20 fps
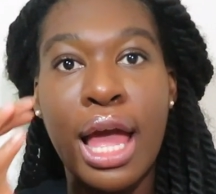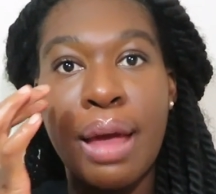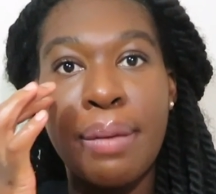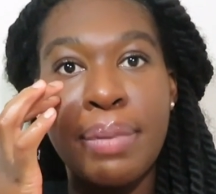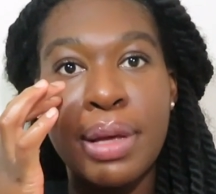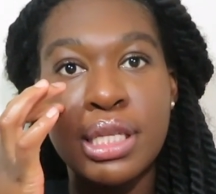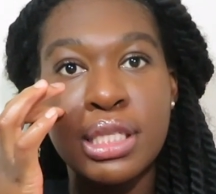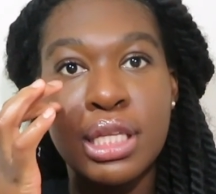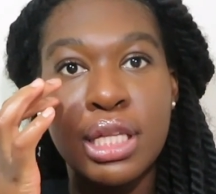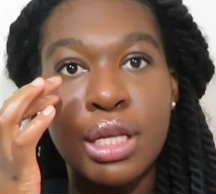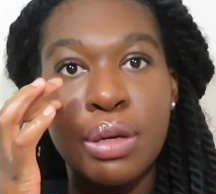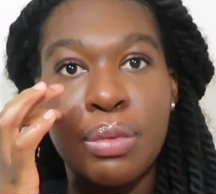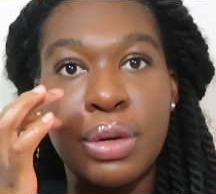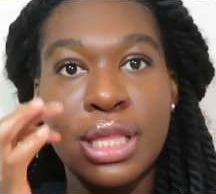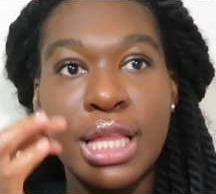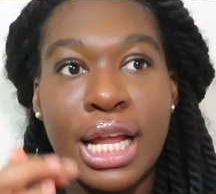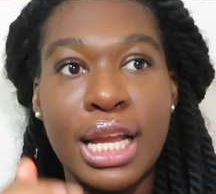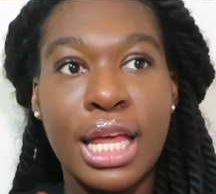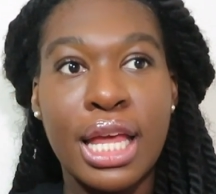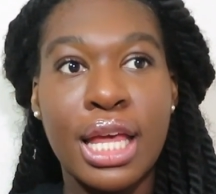and basically
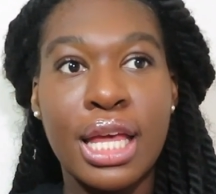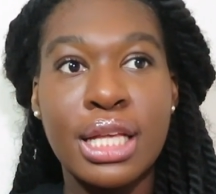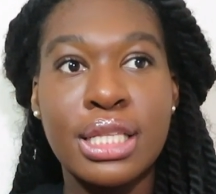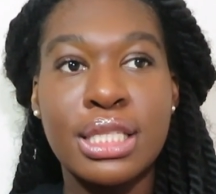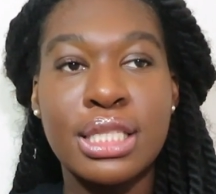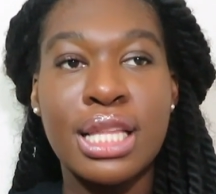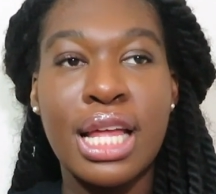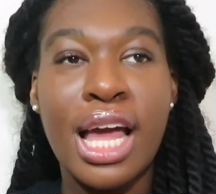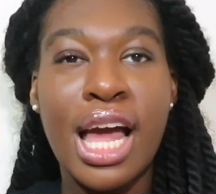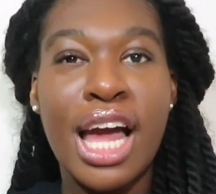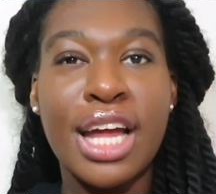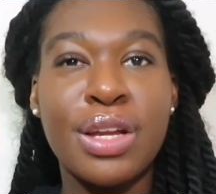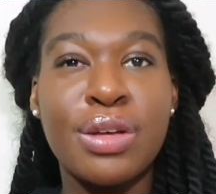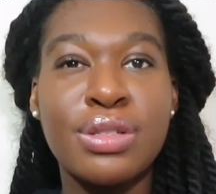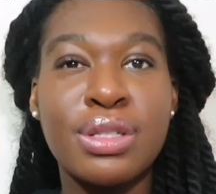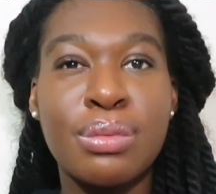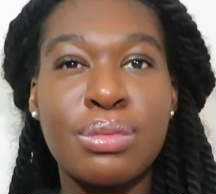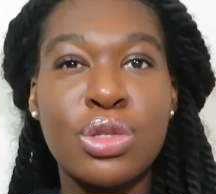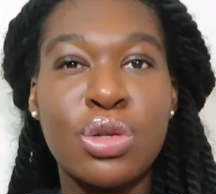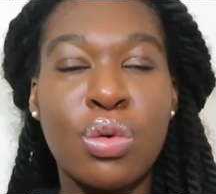what that is is that i
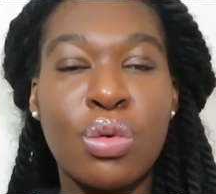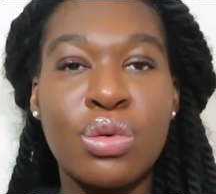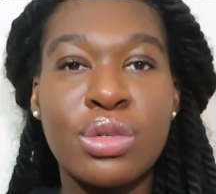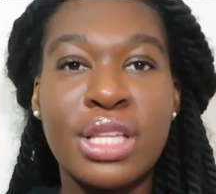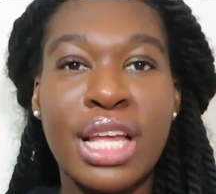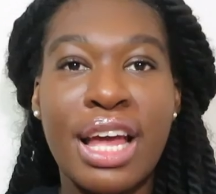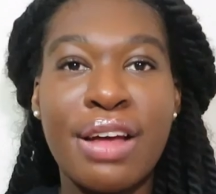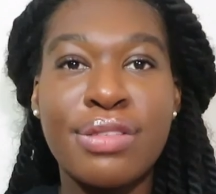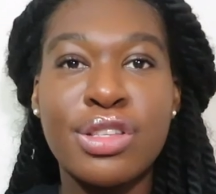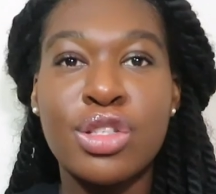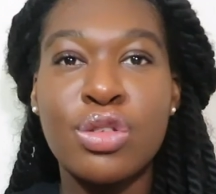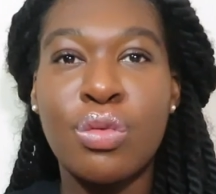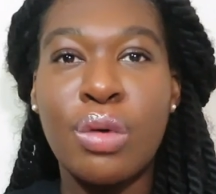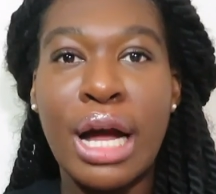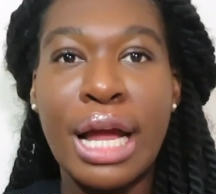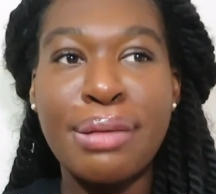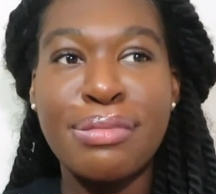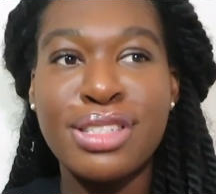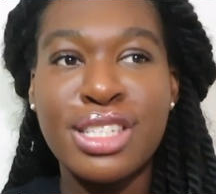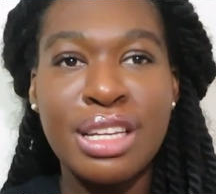know some schools they have
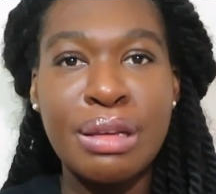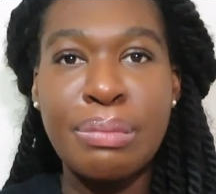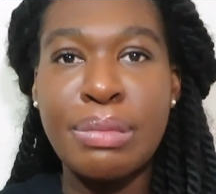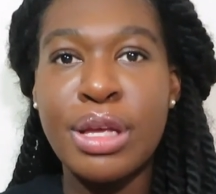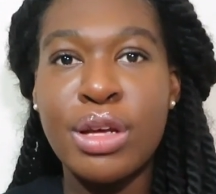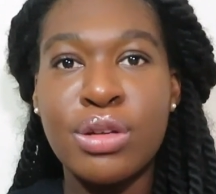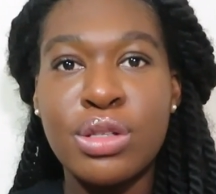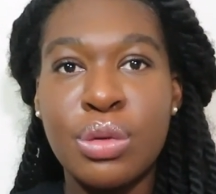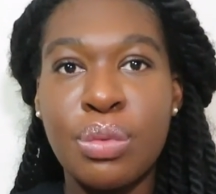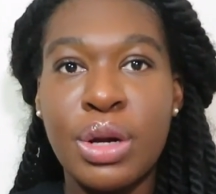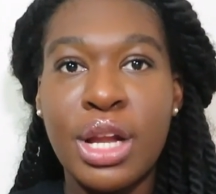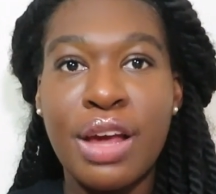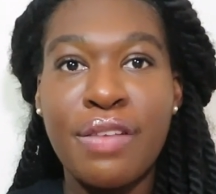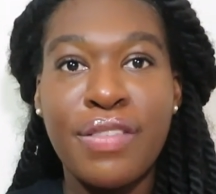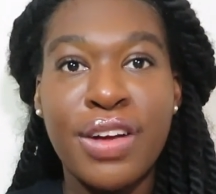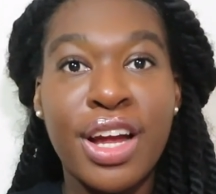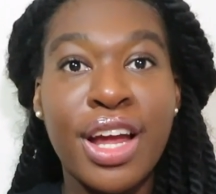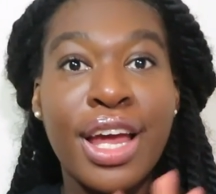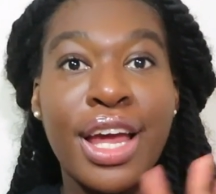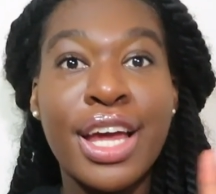swipes and meals or
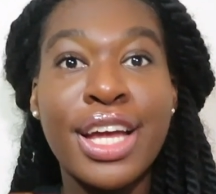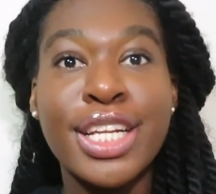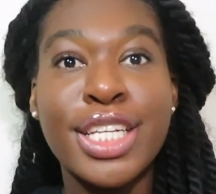whatever